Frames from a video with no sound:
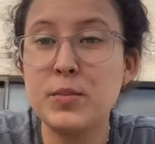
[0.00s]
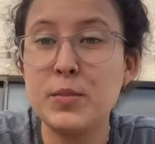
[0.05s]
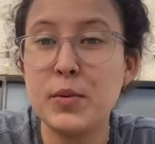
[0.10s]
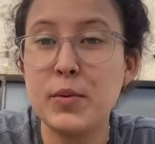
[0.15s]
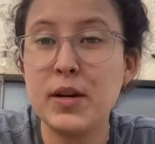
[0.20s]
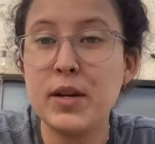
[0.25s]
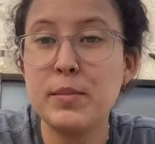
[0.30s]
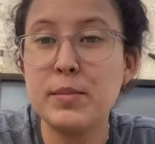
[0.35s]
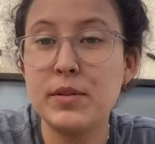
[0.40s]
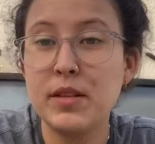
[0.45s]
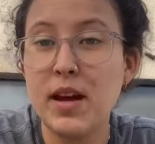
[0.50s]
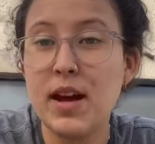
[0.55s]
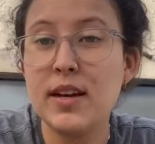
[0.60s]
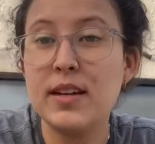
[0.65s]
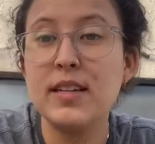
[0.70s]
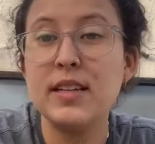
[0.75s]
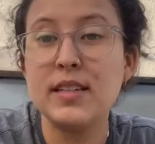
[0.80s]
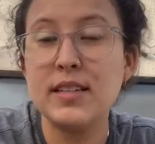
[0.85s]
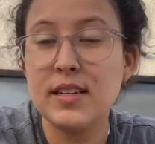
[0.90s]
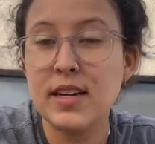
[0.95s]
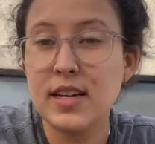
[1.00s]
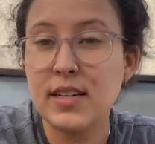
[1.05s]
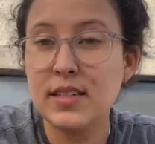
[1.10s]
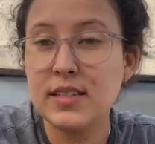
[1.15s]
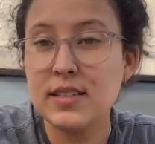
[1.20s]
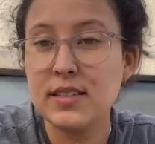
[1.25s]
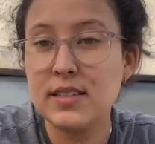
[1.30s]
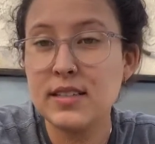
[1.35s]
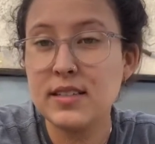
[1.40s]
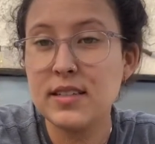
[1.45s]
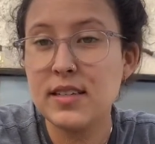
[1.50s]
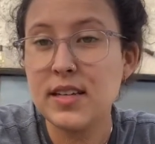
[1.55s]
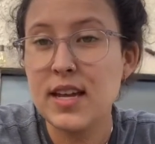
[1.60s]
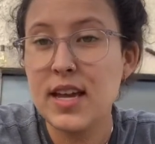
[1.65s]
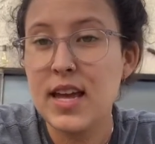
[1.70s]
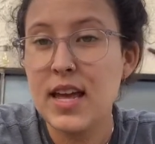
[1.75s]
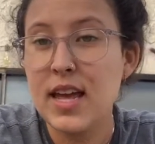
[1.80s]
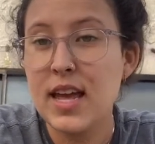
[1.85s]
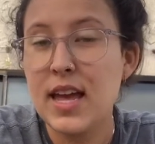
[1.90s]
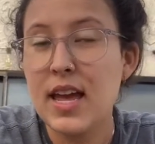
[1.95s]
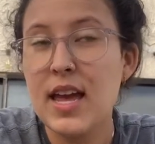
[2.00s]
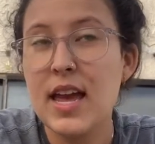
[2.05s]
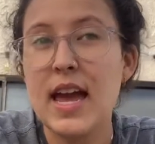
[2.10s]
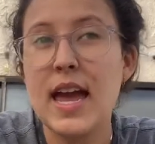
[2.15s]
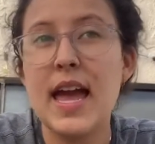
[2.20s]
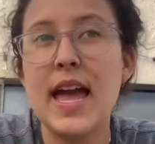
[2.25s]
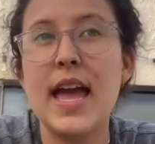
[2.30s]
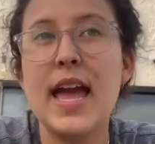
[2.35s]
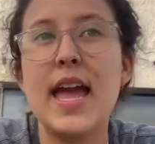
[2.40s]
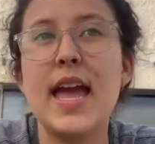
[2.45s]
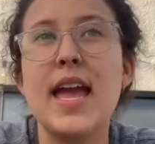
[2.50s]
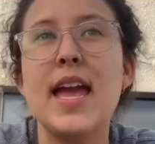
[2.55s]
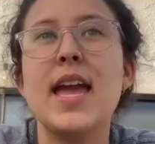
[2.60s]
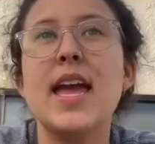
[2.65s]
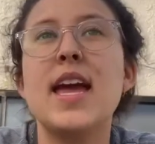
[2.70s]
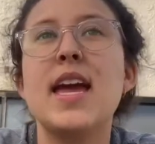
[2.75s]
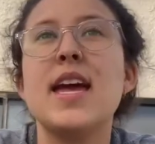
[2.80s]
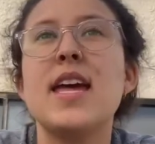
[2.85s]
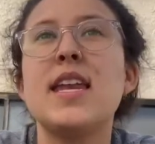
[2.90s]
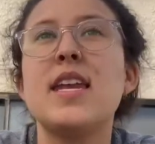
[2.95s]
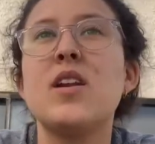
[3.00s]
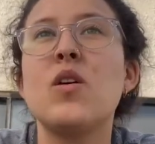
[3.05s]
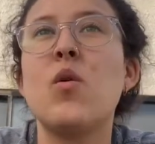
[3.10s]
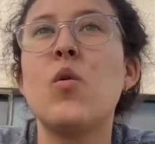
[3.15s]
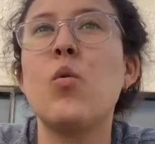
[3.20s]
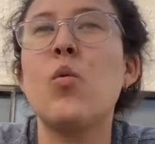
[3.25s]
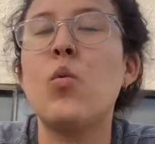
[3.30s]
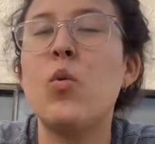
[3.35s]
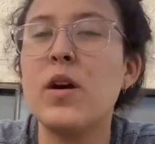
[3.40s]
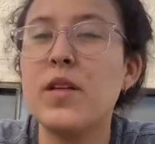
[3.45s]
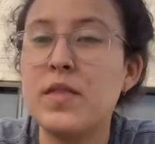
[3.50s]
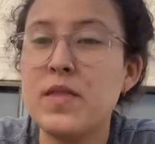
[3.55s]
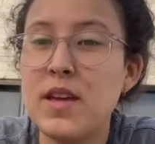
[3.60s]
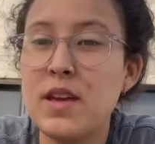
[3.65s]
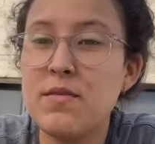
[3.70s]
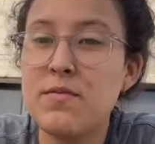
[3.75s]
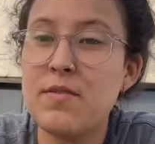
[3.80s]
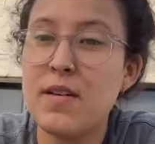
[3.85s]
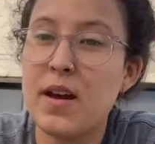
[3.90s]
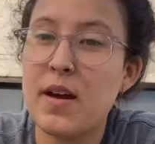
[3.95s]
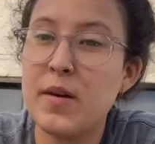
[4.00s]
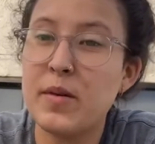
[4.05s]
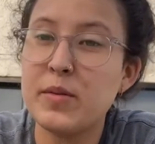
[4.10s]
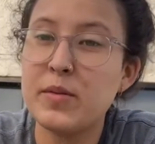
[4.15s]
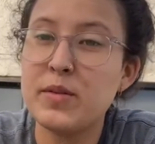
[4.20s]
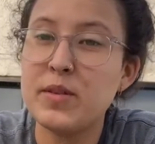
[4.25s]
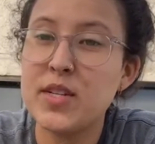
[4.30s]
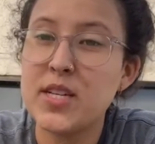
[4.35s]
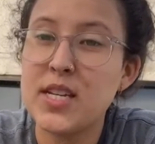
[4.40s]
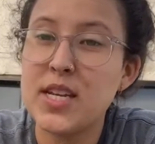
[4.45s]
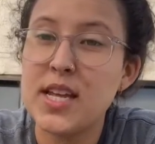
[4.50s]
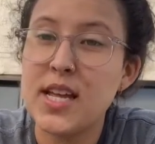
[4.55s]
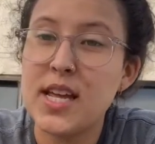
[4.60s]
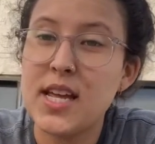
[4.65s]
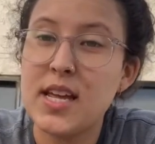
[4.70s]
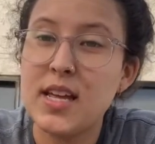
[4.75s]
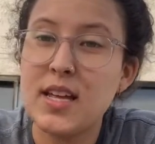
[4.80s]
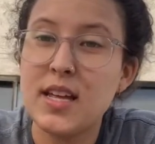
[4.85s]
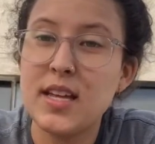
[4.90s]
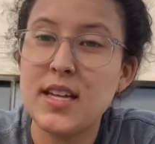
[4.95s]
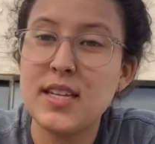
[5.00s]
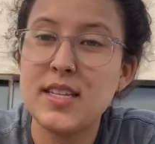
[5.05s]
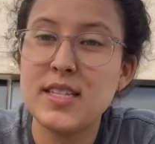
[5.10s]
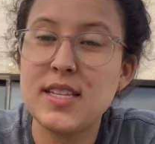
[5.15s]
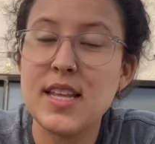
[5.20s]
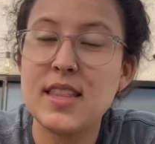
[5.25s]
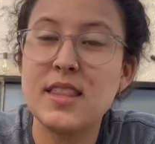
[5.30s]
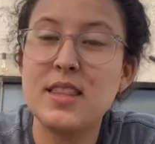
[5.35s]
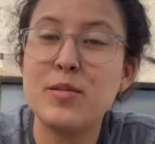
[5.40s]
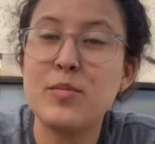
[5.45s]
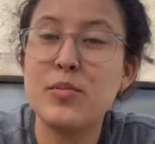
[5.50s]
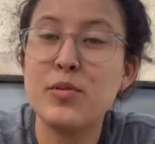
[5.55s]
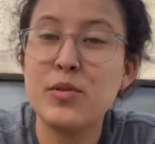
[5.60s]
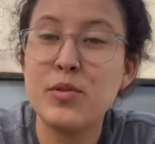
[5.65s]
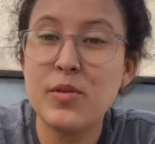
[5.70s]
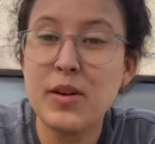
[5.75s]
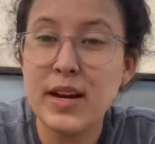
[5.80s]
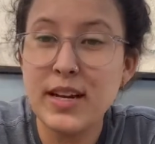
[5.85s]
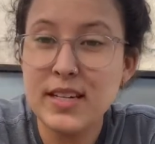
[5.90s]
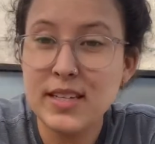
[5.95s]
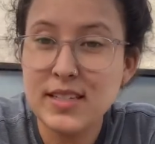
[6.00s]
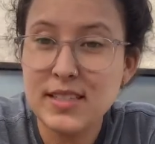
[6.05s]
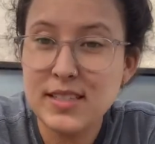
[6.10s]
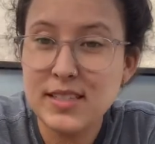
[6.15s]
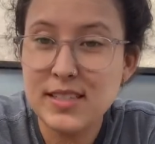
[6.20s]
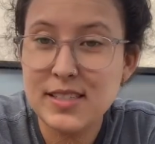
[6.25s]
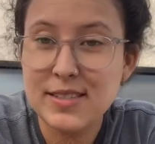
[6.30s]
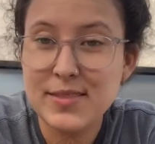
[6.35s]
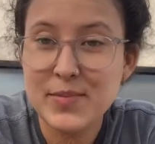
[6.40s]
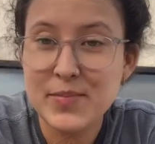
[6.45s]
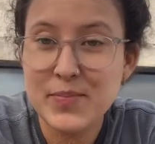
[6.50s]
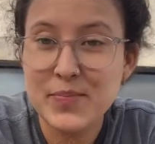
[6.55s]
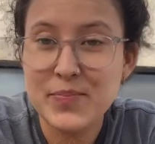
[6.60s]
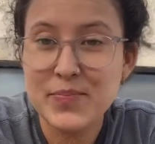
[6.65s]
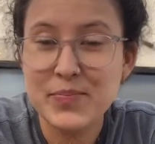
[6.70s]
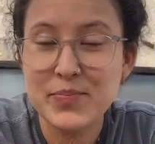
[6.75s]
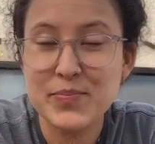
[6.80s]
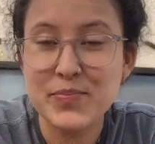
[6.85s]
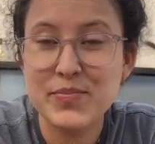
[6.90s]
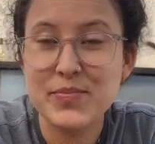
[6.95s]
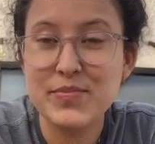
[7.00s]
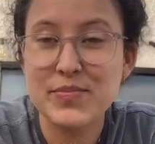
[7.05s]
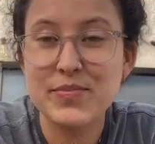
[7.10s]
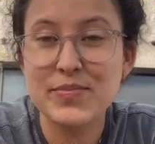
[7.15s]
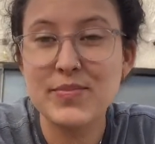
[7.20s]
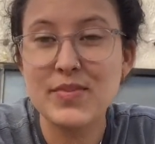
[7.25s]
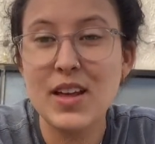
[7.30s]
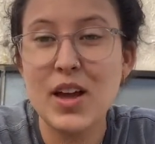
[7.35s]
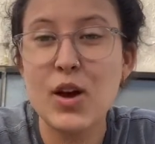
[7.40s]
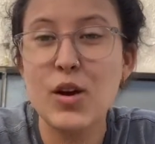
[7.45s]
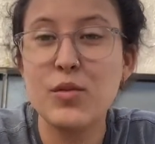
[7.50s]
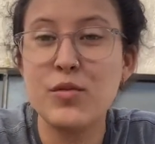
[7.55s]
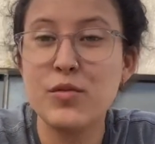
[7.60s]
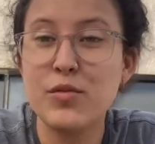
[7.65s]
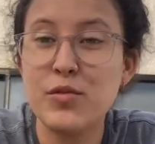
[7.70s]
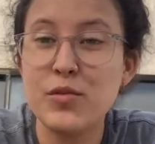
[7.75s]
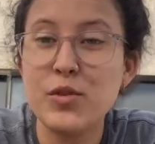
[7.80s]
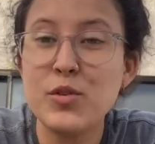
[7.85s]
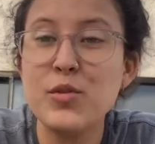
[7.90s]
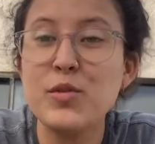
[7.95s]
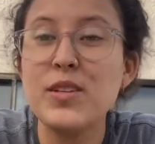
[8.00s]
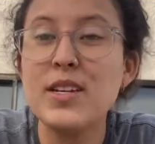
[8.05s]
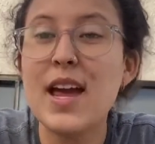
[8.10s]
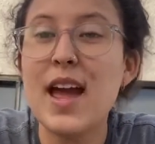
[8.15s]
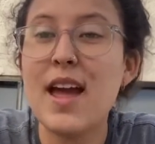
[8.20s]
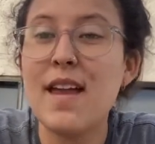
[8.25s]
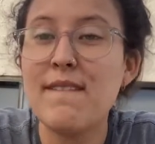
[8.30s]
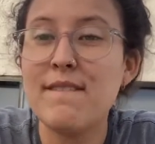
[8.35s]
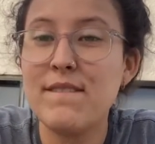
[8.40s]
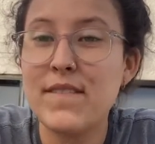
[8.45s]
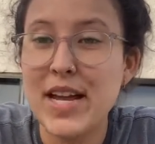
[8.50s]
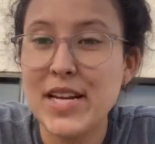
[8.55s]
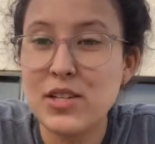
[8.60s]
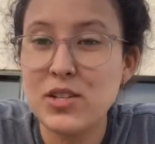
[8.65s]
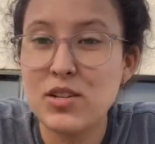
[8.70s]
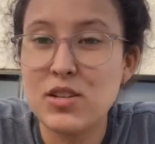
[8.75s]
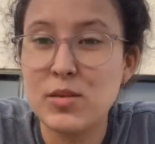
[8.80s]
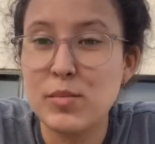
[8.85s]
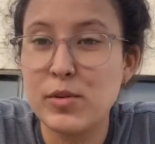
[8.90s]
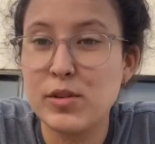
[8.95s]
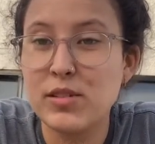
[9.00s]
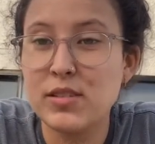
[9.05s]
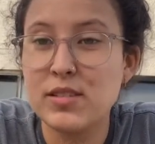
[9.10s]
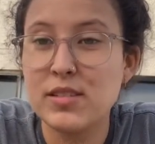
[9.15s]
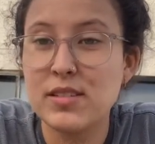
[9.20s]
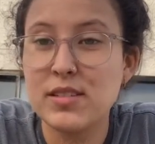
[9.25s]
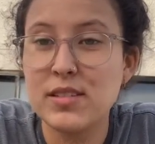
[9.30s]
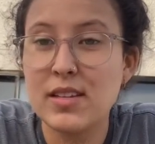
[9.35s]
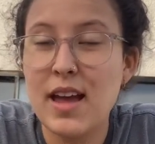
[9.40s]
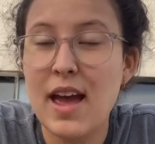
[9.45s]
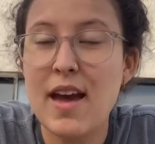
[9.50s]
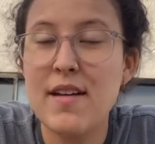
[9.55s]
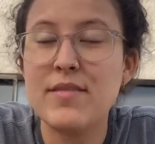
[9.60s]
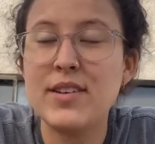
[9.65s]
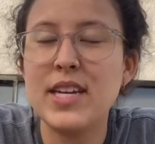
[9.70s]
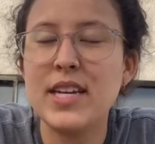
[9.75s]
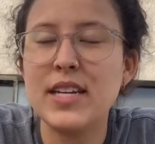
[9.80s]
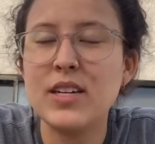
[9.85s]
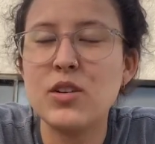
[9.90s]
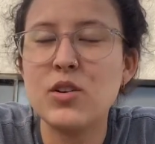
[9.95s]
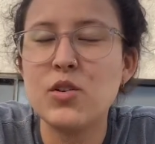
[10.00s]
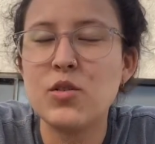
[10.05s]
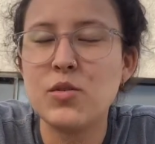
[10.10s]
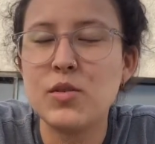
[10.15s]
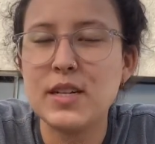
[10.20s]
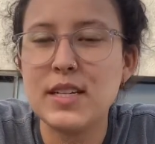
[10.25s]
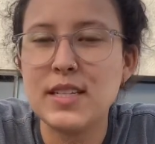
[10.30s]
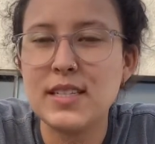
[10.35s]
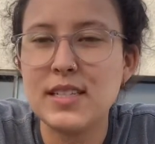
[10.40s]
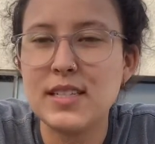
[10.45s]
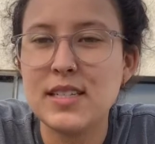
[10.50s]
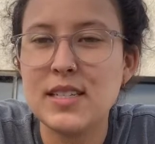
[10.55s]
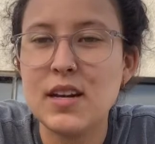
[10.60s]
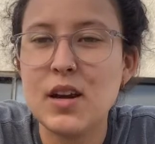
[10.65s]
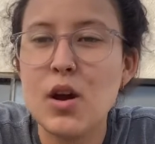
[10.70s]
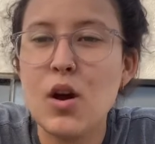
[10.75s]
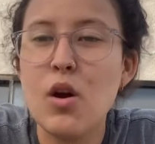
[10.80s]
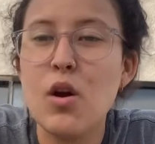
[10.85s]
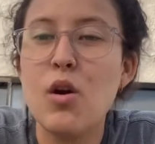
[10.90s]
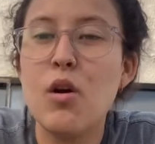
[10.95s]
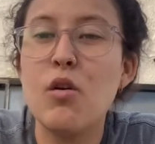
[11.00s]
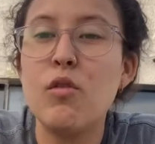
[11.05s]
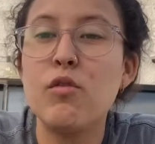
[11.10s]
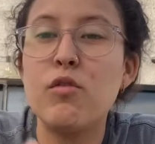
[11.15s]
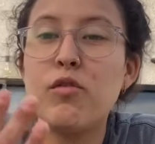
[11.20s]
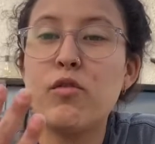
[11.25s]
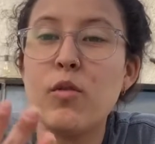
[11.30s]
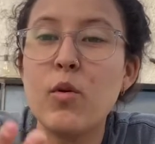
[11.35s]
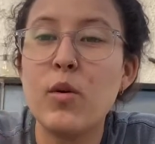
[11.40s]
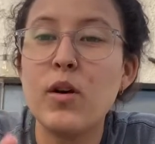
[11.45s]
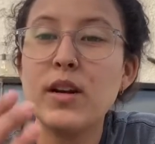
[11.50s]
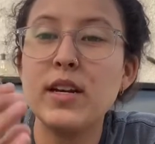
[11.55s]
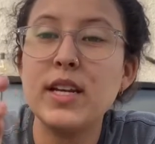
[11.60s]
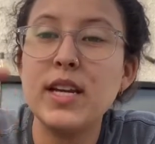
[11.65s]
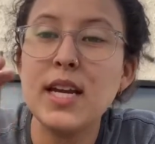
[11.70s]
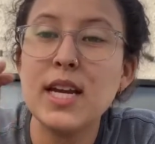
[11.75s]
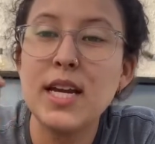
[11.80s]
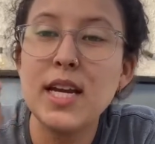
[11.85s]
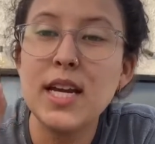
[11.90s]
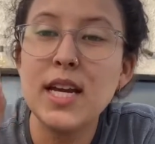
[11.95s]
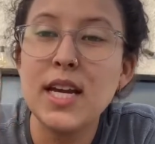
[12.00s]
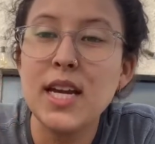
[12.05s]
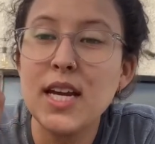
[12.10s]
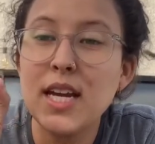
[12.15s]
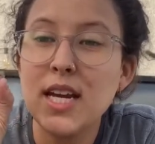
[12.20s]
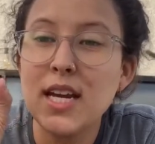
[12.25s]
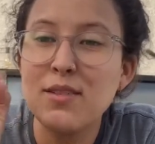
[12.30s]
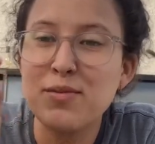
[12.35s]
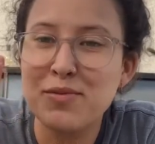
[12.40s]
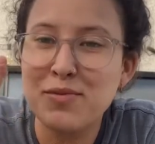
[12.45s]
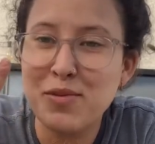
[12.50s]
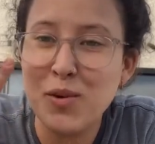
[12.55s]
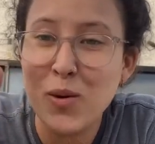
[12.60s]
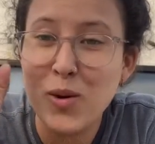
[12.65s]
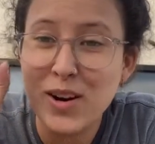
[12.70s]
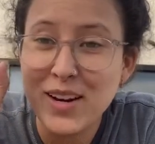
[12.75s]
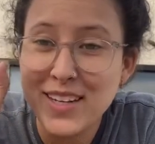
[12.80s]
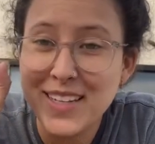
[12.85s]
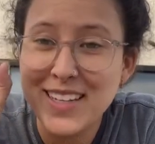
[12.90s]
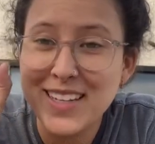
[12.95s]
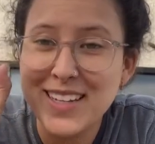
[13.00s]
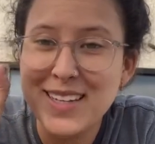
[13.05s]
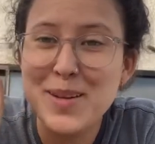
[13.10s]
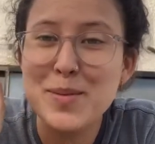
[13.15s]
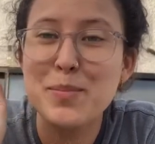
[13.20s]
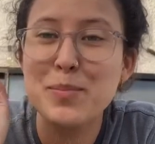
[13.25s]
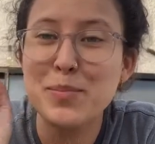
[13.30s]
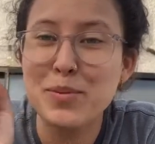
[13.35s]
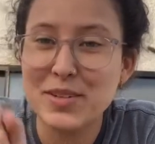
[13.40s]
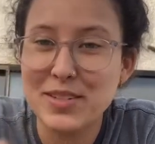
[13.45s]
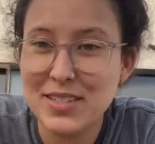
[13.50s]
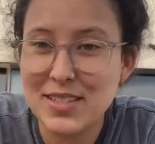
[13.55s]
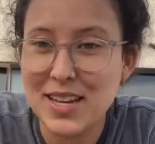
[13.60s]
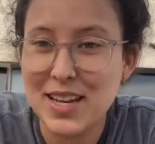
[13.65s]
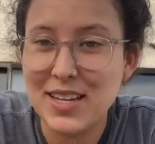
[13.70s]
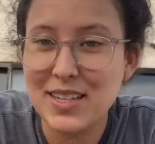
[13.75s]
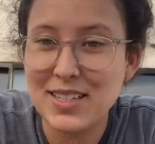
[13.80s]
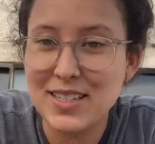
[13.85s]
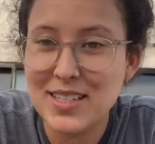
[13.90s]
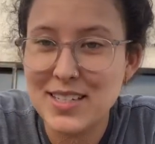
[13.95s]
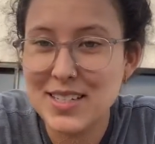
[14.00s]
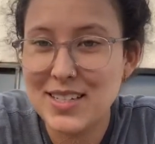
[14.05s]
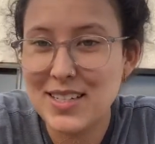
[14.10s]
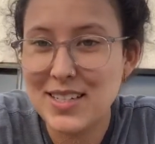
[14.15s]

point plot index. And what they found is that the price of fruit and vegetables have increased 40%.